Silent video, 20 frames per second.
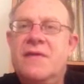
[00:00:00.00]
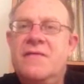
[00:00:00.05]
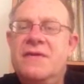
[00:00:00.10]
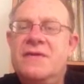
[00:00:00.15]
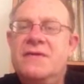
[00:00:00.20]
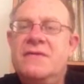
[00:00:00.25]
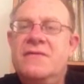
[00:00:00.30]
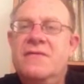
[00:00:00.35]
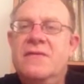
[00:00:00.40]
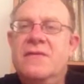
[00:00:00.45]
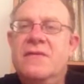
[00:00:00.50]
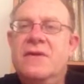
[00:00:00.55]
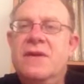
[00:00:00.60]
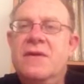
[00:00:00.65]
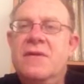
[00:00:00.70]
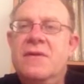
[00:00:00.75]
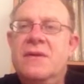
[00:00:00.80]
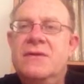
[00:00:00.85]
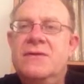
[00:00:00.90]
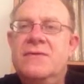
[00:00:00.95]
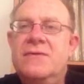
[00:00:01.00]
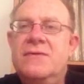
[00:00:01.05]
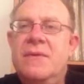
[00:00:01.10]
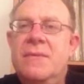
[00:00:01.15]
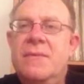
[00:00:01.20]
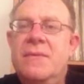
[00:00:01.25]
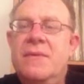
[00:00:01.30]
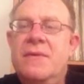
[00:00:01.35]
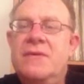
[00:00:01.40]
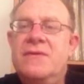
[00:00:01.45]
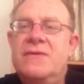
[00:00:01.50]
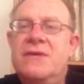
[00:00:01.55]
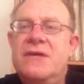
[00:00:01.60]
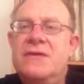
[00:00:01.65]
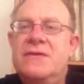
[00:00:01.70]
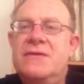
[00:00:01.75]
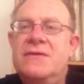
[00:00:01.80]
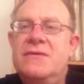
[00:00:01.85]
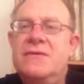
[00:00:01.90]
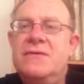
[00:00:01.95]
First of all, I want to
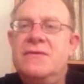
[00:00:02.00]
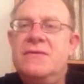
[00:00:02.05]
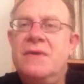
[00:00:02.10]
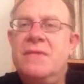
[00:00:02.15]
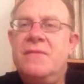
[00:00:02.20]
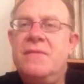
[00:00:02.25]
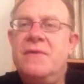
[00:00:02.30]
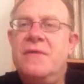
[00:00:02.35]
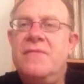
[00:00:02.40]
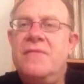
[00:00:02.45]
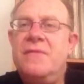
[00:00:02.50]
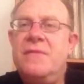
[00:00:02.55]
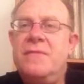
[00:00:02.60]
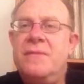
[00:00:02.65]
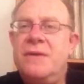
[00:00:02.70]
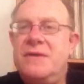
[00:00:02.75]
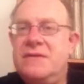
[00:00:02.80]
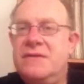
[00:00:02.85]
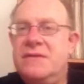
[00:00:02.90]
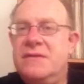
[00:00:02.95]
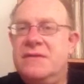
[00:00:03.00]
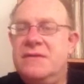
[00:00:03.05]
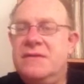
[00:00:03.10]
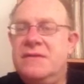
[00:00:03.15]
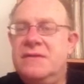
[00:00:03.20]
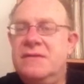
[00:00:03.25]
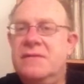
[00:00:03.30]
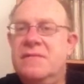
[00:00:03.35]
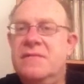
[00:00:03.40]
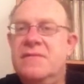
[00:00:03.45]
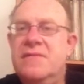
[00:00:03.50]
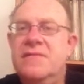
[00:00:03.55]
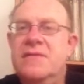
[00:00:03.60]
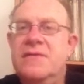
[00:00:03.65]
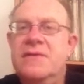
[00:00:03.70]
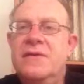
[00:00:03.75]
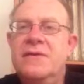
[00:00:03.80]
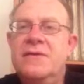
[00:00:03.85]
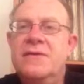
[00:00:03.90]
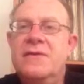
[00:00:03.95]
apologize to Bro from Boston
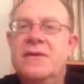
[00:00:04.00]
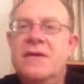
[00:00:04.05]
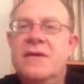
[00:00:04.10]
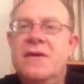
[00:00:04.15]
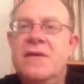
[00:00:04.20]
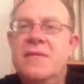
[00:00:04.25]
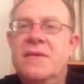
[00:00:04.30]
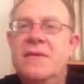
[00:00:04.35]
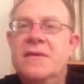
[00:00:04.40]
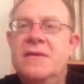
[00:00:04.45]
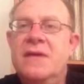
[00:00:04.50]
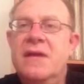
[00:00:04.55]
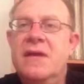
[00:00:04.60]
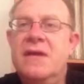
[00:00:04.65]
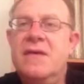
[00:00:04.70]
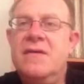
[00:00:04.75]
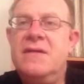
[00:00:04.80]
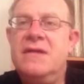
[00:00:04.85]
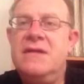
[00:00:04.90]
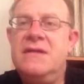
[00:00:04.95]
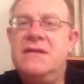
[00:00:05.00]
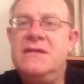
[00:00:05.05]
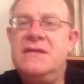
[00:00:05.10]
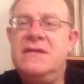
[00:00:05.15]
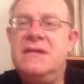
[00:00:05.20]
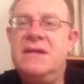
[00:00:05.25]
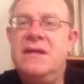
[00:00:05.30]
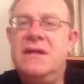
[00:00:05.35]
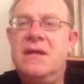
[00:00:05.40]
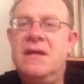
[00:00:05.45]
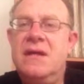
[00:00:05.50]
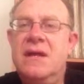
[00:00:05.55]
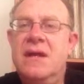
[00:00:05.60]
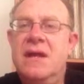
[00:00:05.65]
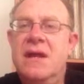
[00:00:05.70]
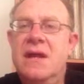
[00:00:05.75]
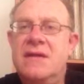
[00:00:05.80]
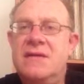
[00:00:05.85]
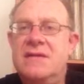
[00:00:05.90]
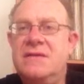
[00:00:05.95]
for not commenting on his
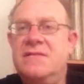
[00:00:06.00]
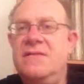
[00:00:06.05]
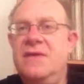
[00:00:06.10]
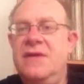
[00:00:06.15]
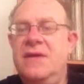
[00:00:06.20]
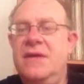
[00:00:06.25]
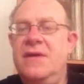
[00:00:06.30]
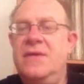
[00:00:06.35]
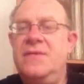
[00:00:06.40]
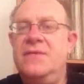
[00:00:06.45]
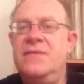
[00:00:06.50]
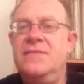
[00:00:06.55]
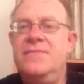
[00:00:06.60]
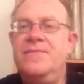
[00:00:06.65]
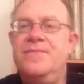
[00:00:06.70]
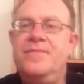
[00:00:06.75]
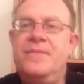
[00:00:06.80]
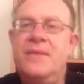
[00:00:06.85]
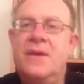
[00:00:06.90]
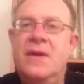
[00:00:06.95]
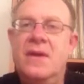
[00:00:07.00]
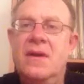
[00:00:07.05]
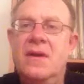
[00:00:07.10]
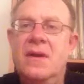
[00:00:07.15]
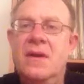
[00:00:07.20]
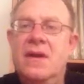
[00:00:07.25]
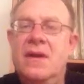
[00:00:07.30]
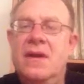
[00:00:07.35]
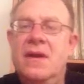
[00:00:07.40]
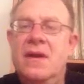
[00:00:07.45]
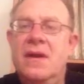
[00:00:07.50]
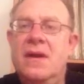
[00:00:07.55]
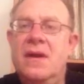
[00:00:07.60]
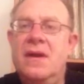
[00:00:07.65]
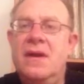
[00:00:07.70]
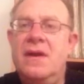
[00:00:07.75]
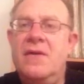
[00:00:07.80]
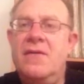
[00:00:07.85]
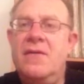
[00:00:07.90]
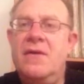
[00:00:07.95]
last video.
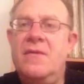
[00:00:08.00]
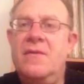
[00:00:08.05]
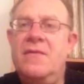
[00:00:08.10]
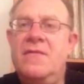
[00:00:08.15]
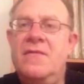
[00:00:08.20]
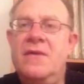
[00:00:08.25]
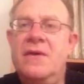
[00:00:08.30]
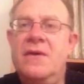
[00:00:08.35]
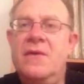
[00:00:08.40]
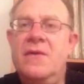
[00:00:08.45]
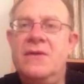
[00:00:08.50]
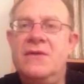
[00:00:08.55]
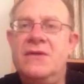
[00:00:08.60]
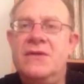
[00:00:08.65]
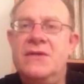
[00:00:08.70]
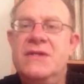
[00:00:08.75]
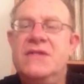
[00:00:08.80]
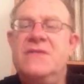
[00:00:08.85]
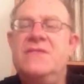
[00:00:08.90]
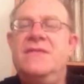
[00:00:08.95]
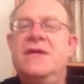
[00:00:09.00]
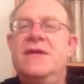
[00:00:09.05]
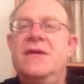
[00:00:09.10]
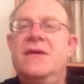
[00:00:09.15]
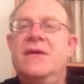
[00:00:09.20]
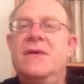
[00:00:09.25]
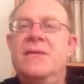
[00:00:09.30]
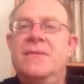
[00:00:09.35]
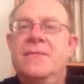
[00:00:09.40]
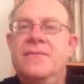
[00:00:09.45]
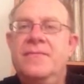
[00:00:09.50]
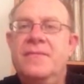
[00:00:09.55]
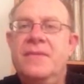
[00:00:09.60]
And now, Rob, if you are watching this video,